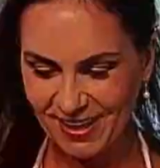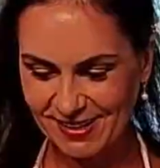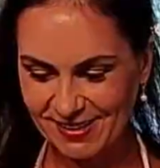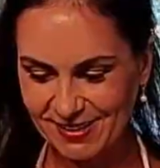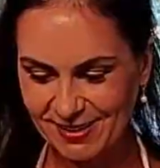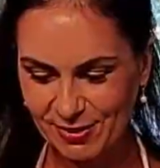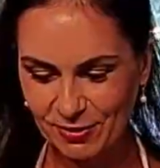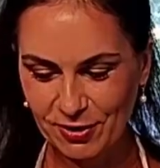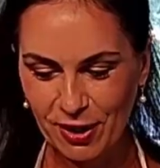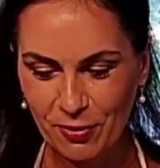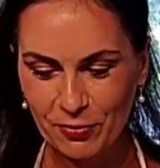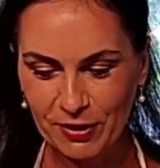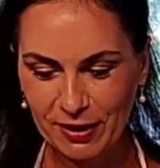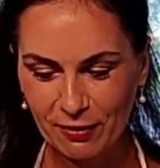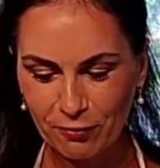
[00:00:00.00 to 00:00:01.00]
So
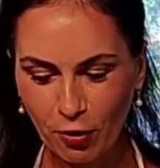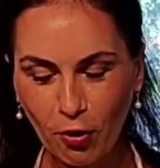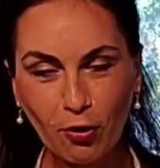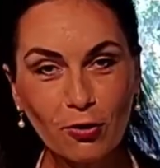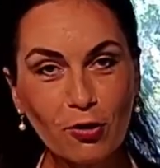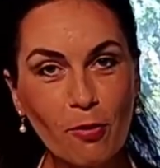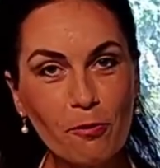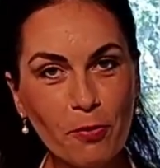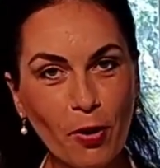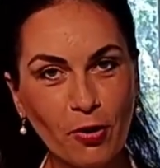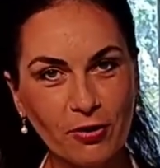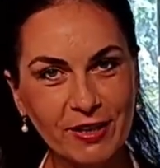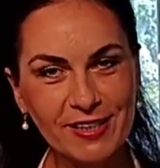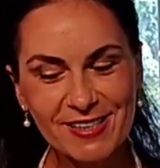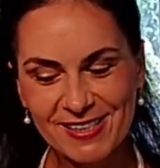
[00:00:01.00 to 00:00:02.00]
now we have all
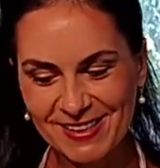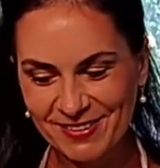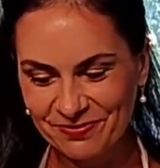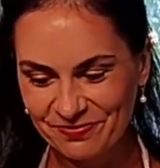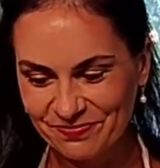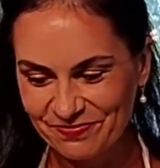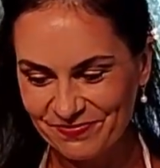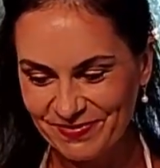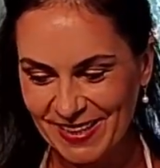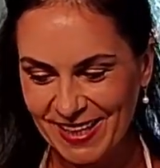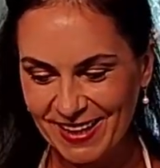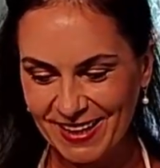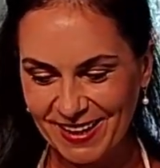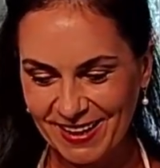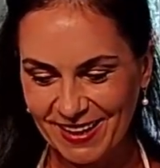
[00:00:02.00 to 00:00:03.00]
components.
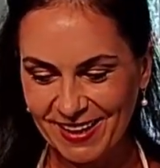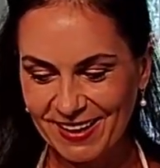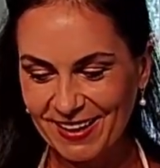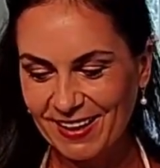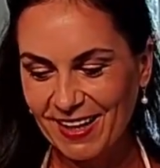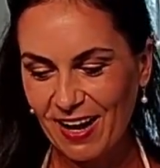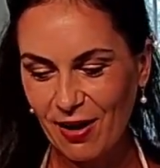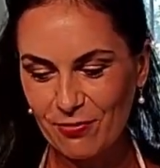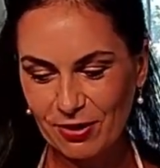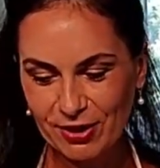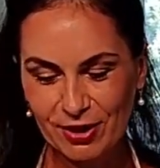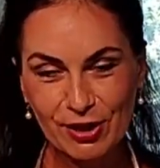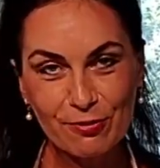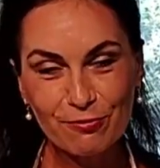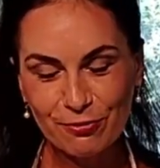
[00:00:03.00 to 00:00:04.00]

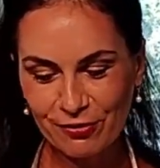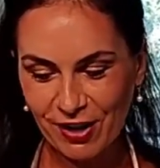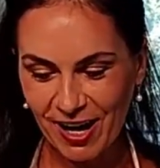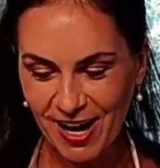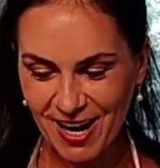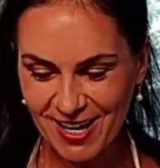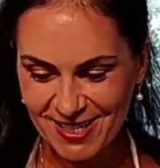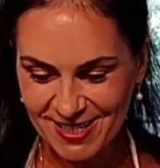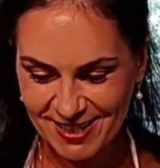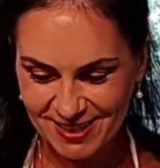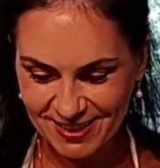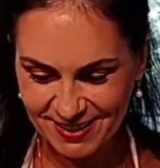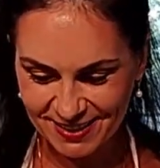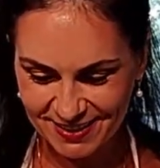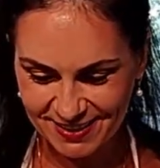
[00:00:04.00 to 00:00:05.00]
Our crème
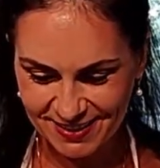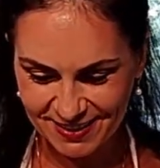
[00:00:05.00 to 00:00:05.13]
fraiche.